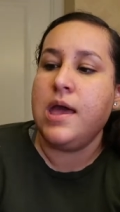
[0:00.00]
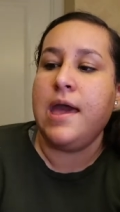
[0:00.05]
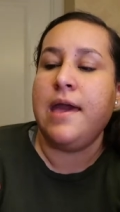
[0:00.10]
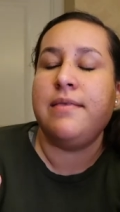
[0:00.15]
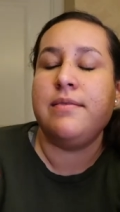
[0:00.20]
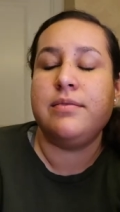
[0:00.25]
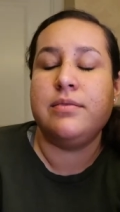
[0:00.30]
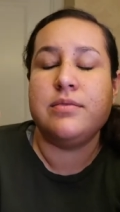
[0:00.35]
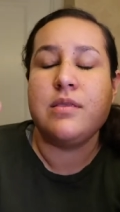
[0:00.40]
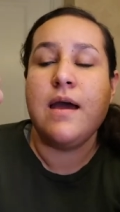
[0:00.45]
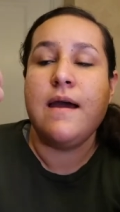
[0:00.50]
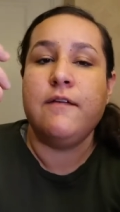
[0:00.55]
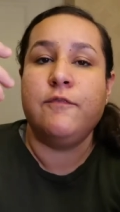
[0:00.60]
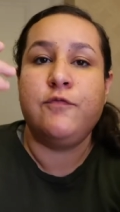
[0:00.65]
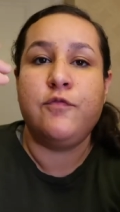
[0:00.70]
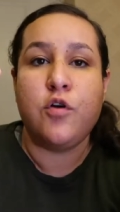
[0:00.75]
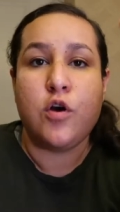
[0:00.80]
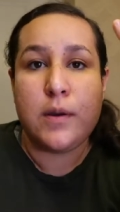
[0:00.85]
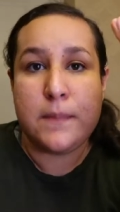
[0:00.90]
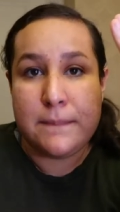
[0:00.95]
And
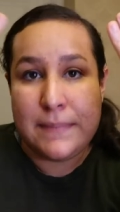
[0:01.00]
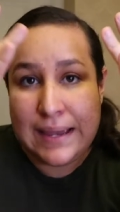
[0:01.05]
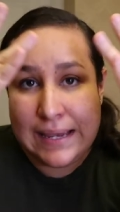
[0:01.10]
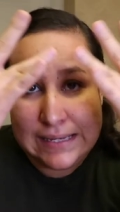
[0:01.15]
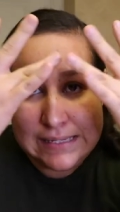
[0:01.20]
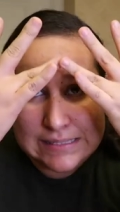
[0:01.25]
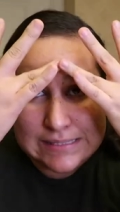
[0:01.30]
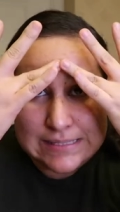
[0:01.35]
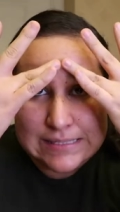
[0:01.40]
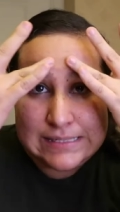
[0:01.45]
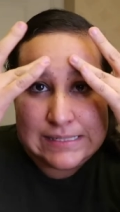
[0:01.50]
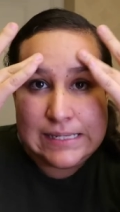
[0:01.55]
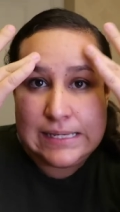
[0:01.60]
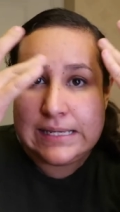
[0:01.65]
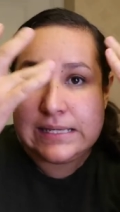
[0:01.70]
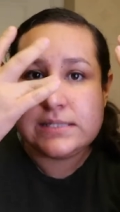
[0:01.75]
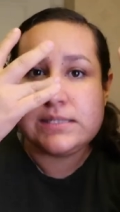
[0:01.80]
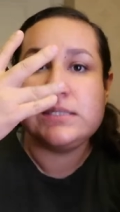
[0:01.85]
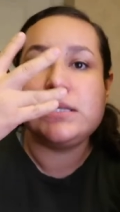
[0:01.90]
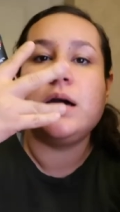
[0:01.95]
for my
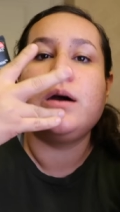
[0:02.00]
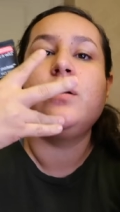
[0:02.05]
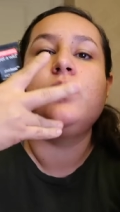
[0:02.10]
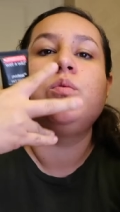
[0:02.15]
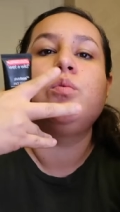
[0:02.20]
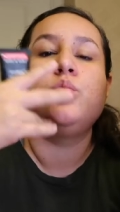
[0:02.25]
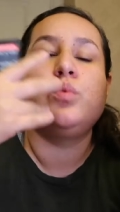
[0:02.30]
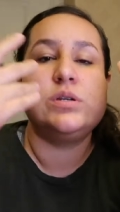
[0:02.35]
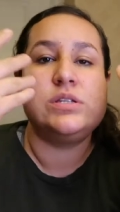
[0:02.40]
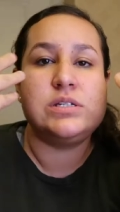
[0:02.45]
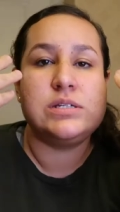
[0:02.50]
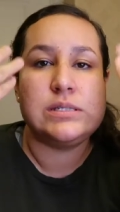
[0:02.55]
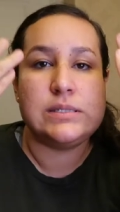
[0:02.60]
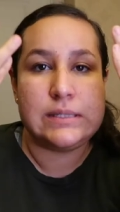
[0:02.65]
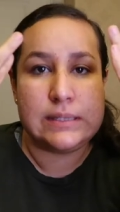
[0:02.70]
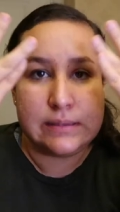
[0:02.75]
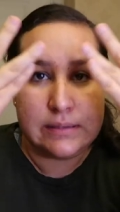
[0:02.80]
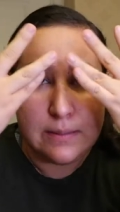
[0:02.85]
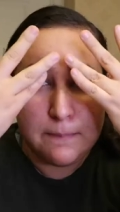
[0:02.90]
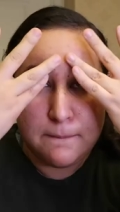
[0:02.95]
T-zone, which
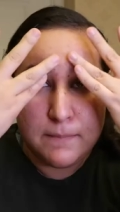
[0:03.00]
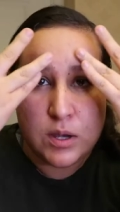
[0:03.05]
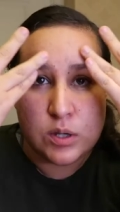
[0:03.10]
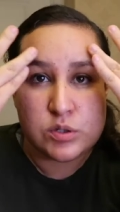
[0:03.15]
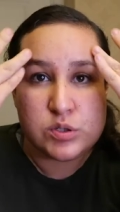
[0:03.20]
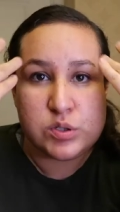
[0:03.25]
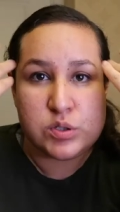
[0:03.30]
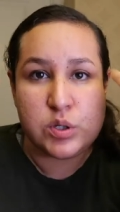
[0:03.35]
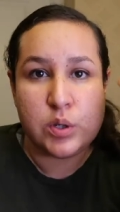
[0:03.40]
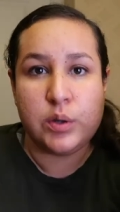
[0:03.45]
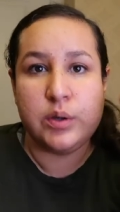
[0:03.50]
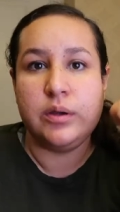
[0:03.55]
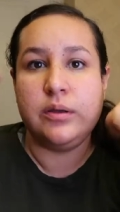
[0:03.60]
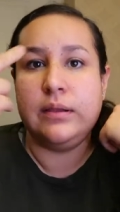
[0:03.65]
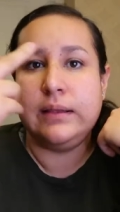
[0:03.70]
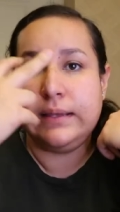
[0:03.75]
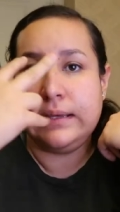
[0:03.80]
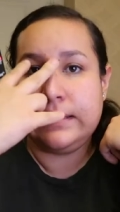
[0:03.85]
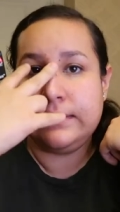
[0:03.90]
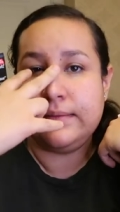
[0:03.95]
is the most
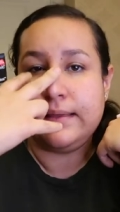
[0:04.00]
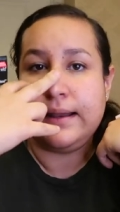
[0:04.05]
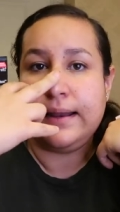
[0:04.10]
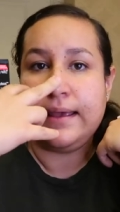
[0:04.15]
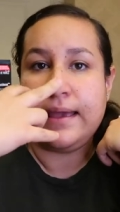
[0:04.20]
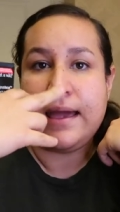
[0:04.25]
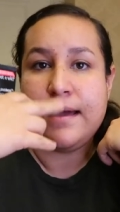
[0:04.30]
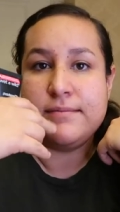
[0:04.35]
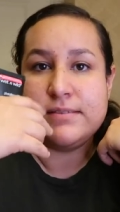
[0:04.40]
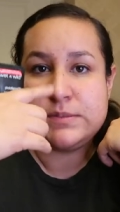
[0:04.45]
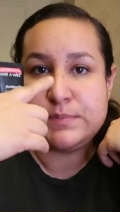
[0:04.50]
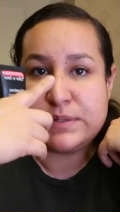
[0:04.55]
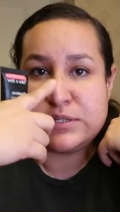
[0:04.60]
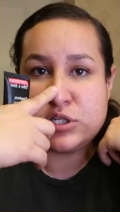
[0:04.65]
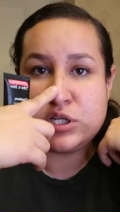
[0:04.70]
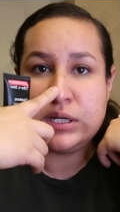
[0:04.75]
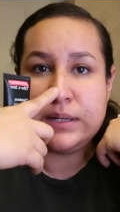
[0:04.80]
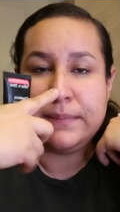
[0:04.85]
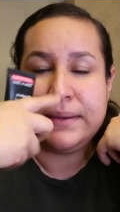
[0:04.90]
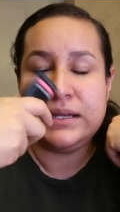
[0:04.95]
oily that I have,
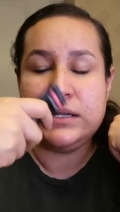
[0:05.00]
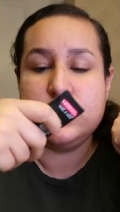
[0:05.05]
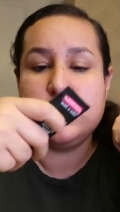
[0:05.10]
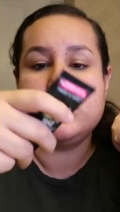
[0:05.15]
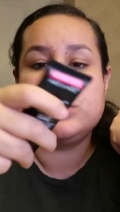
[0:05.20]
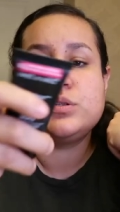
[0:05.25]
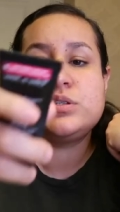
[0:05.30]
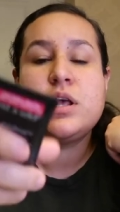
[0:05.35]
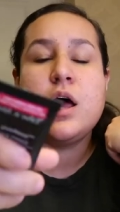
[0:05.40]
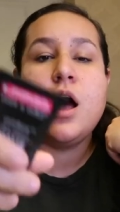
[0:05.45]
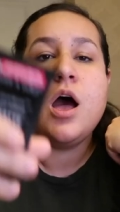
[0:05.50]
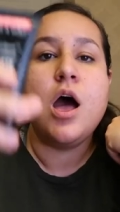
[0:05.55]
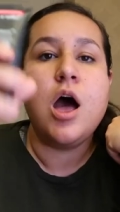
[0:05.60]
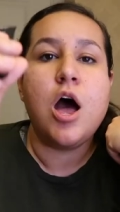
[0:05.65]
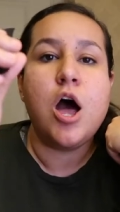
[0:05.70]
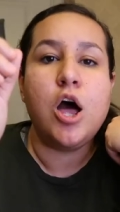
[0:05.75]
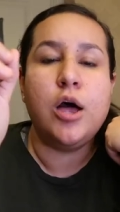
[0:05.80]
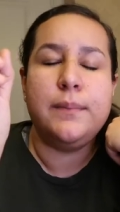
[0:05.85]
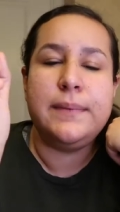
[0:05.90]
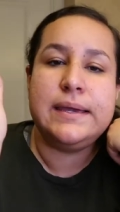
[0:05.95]
especially my nose,
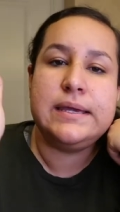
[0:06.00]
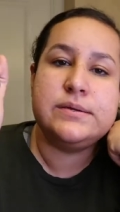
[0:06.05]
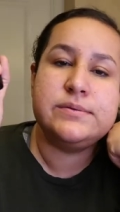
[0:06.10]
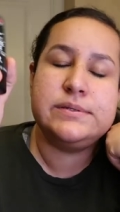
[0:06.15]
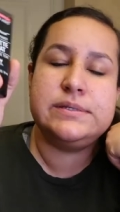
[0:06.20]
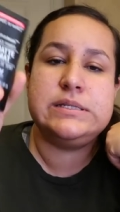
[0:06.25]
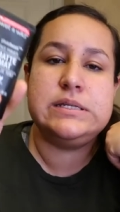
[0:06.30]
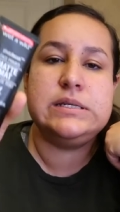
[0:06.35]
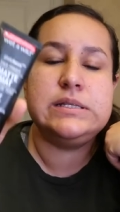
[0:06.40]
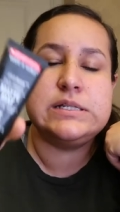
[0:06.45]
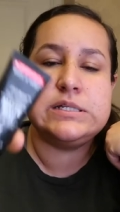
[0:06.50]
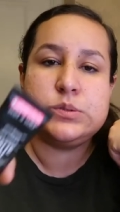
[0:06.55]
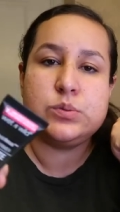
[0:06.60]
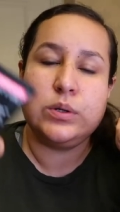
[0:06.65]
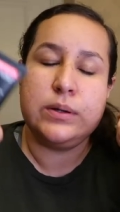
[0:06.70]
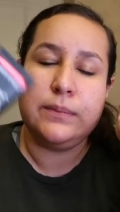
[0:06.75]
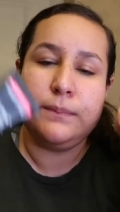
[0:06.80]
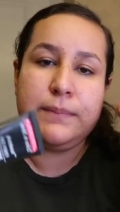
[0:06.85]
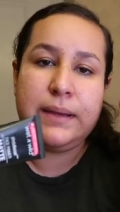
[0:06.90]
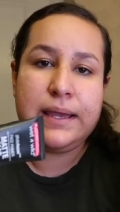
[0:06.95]
I'll be using this
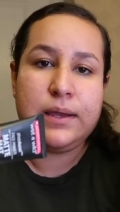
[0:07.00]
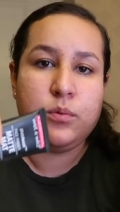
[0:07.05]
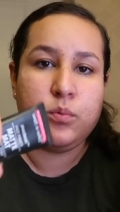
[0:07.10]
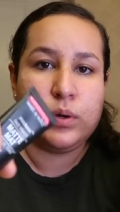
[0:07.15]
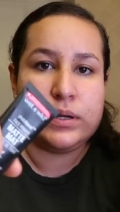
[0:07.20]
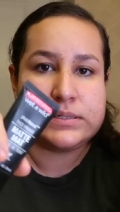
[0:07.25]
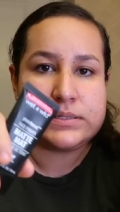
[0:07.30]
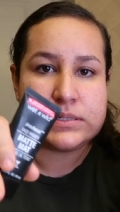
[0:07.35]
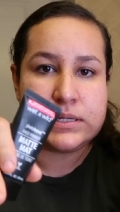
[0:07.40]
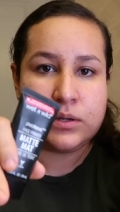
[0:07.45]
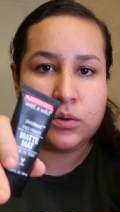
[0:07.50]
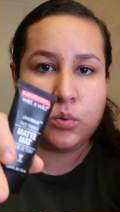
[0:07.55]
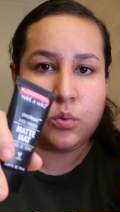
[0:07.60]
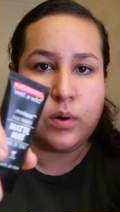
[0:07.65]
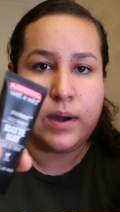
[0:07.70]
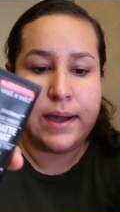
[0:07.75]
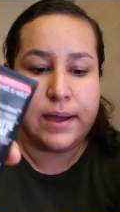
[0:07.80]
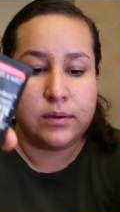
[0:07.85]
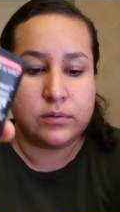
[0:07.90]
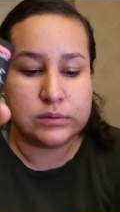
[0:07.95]
one by Wet n
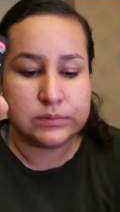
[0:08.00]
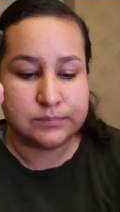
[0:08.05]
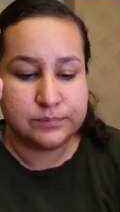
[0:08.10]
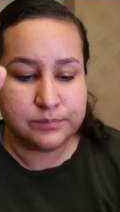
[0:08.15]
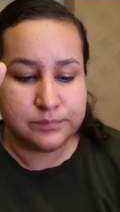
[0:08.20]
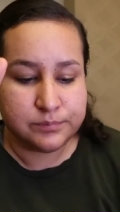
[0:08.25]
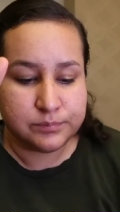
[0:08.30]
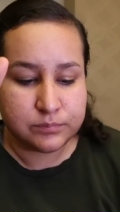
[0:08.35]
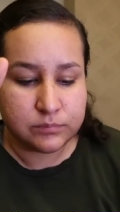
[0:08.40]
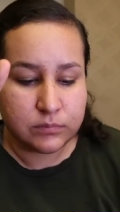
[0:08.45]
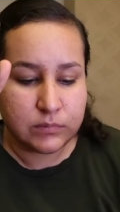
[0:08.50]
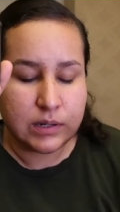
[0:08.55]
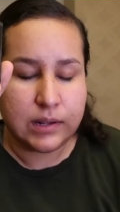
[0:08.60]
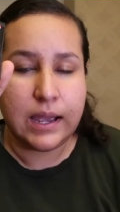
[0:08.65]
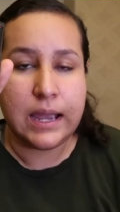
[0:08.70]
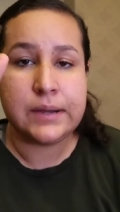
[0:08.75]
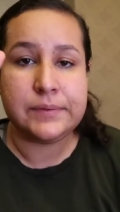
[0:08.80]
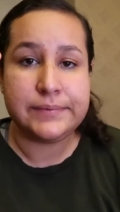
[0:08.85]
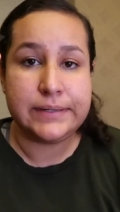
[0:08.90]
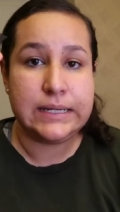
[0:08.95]
Wild.
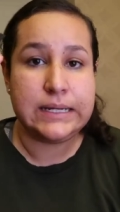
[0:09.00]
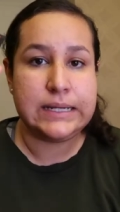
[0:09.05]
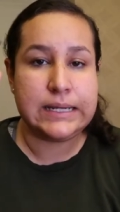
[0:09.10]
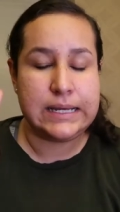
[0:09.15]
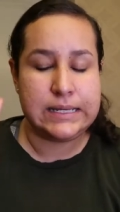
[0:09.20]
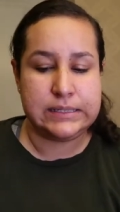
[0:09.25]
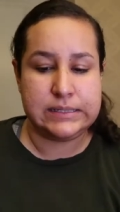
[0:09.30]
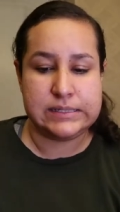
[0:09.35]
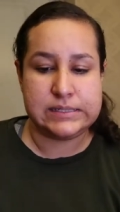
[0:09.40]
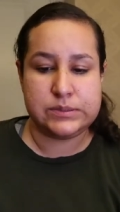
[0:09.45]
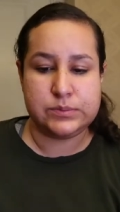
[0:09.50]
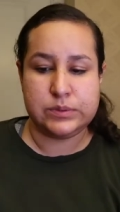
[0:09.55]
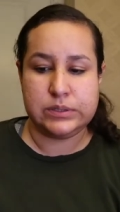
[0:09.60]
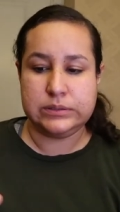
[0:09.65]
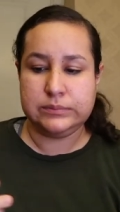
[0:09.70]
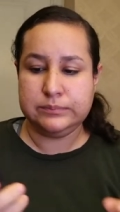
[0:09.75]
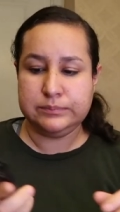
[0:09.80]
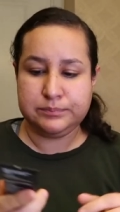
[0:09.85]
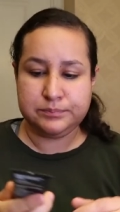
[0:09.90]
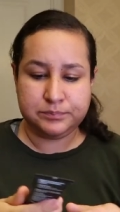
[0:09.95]
I really like this
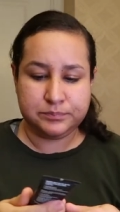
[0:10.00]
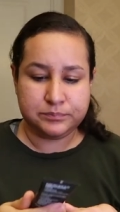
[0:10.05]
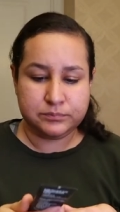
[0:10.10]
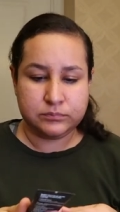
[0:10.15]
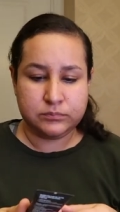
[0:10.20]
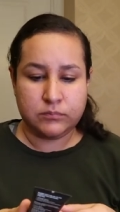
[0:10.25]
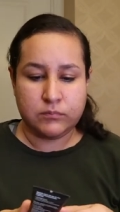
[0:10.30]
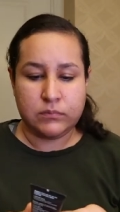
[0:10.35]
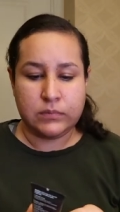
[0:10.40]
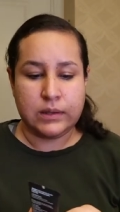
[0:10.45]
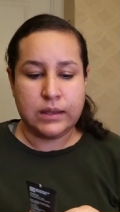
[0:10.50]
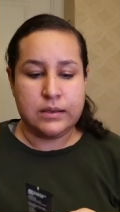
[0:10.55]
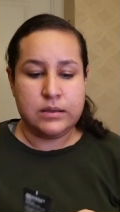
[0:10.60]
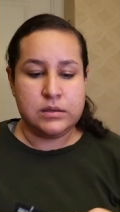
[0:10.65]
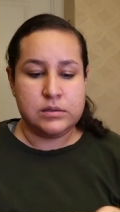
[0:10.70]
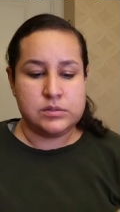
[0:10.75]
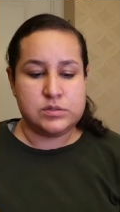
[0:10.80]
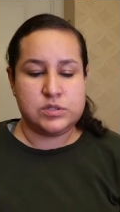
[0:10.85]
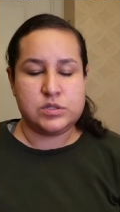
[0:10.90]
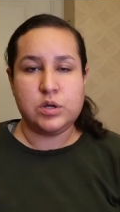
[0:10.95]
one.
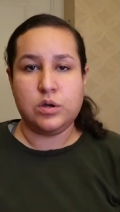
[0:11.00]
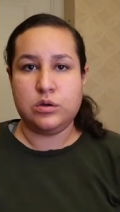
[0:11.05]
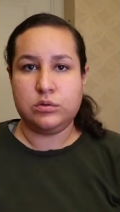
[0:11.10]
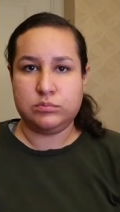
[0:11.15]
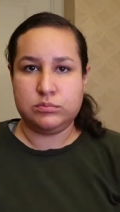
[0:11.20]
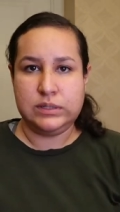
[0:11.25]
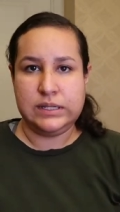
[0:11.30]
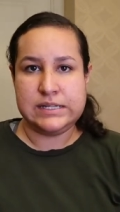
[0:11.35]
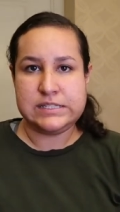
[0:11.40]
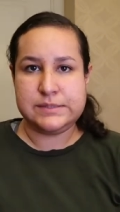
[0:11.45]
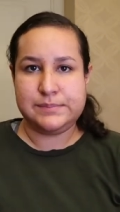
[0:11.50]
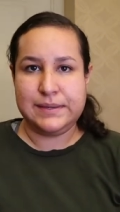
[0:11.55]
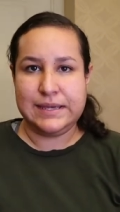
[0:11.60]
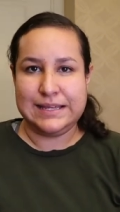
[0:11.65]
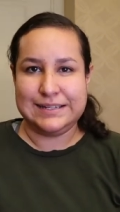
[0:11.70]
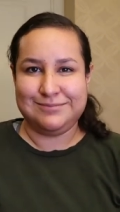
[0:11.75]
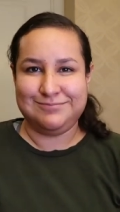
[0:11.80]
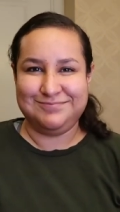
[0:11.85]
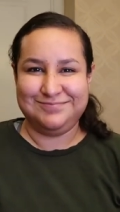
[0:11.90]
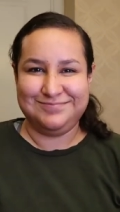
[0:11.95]
So let's
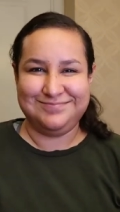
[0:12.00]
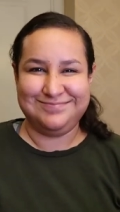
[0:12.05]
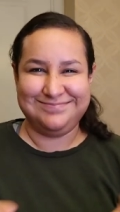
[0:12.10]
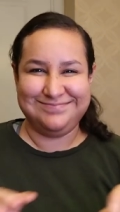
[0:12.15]
begin.